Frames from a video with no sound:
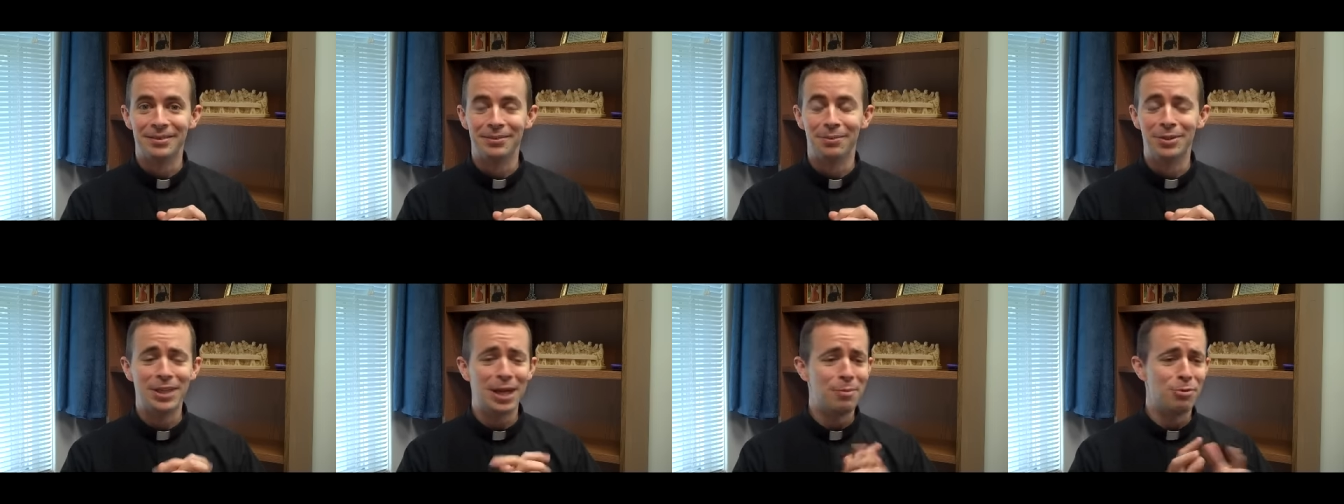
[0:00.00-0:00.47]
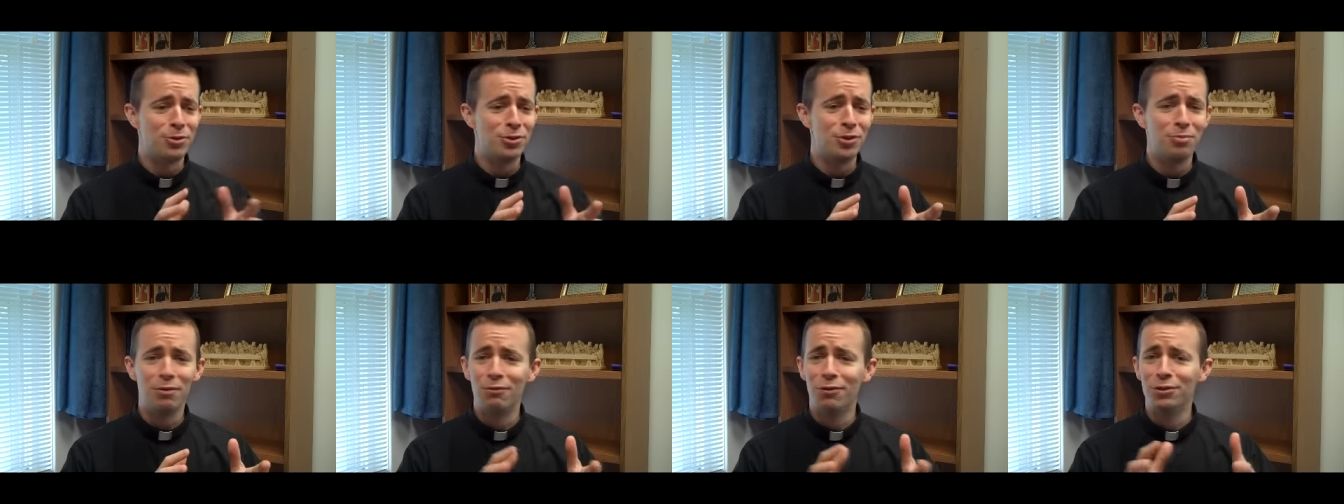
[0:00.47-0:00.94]
which I
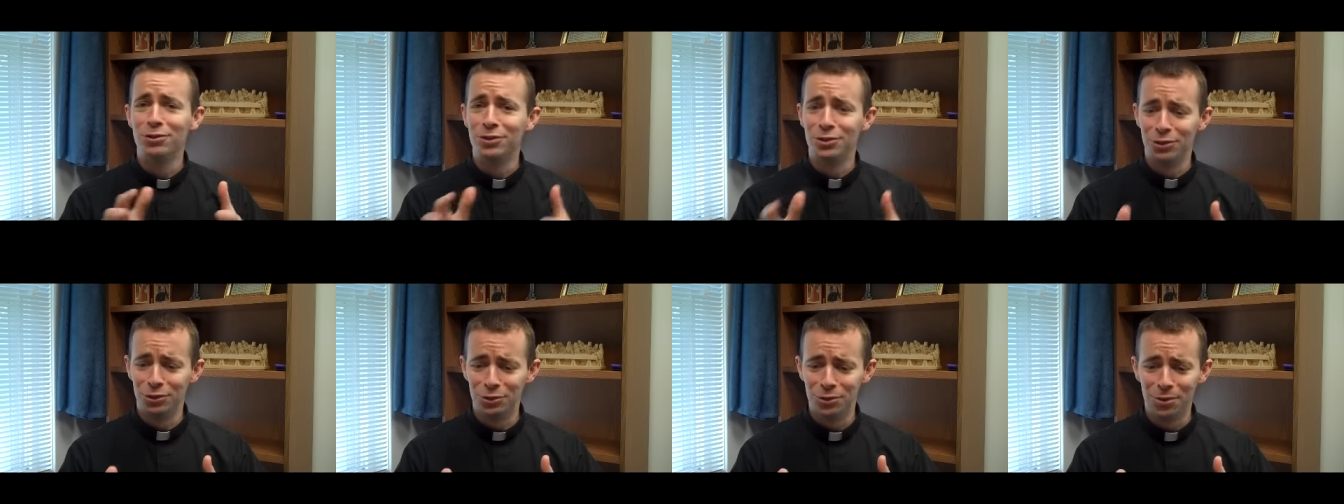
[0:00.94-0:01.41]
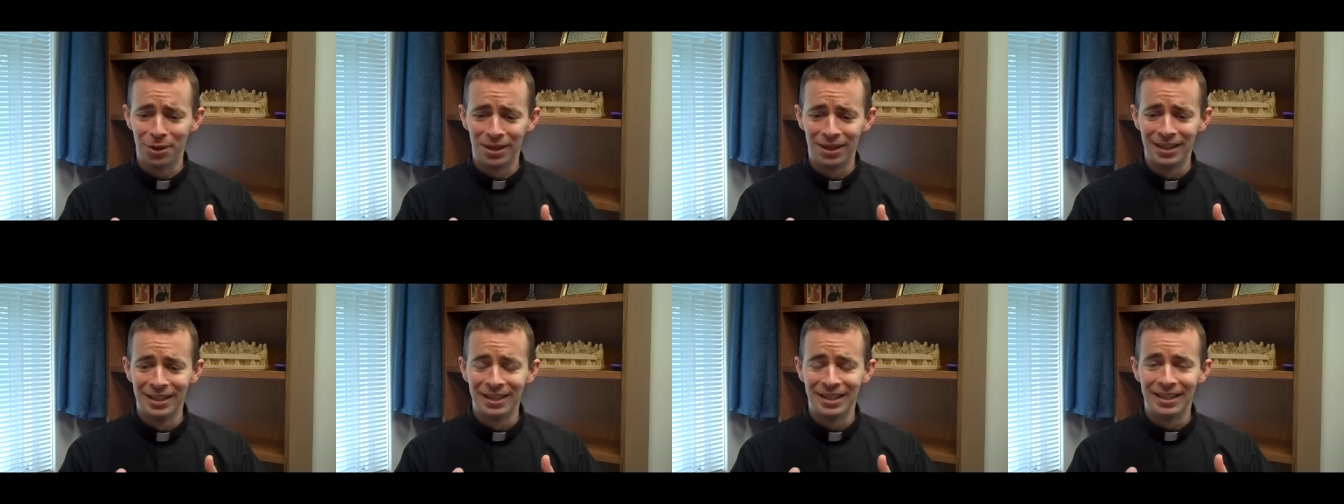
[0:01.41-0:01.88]
presume refers to the door
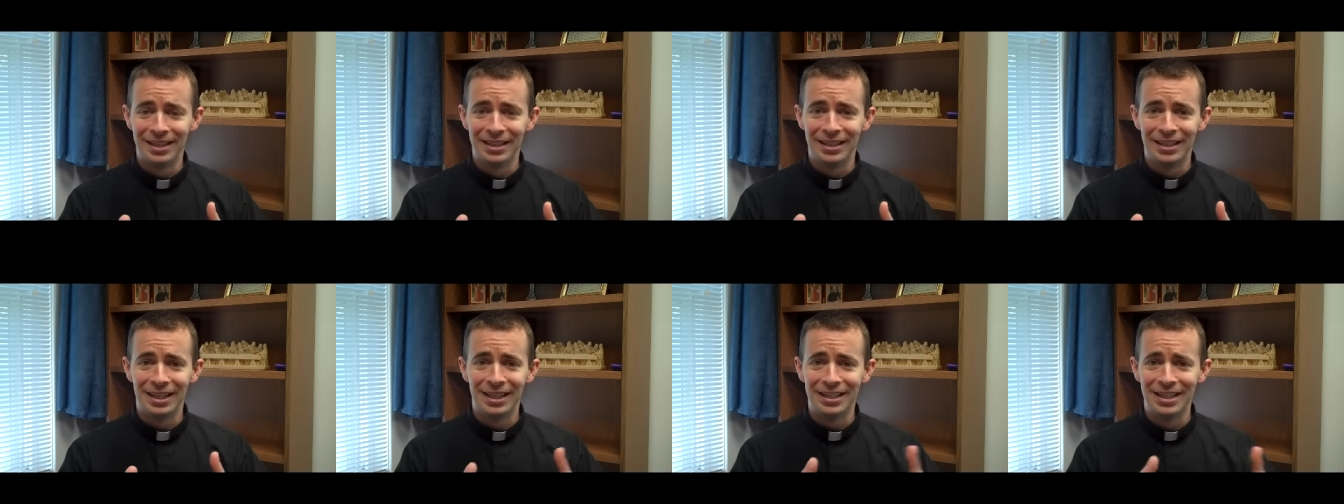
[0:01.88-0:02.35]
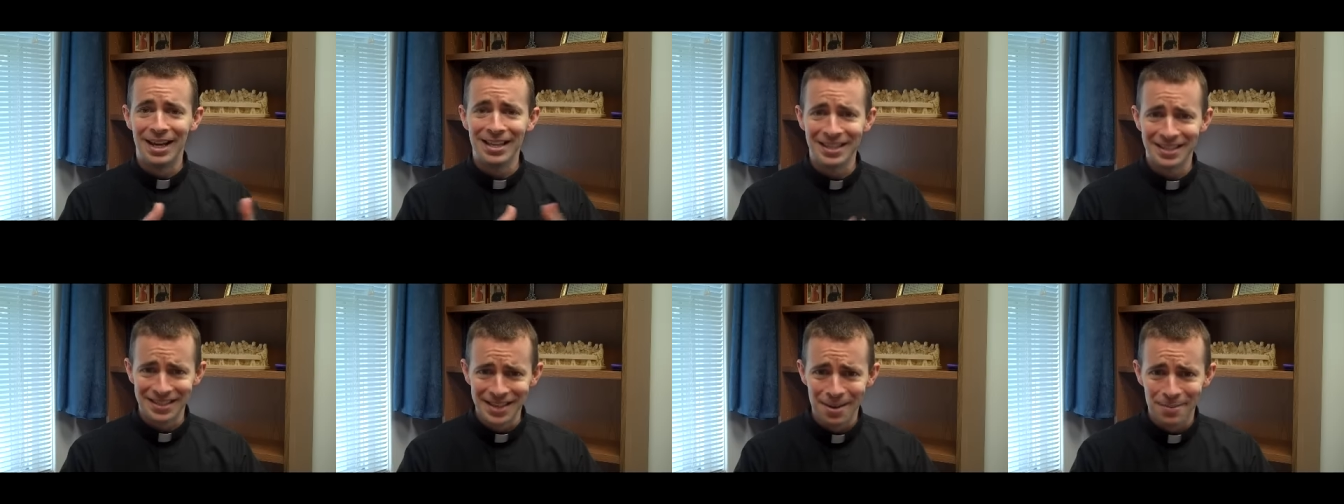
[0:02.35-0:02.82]
and not
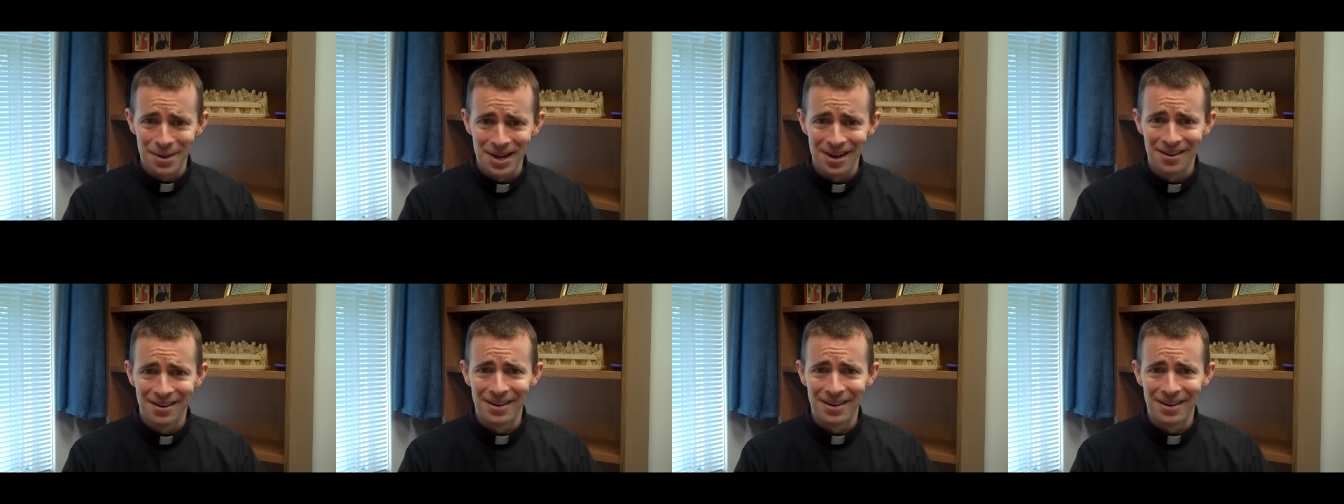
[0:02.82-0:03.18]
the seminary.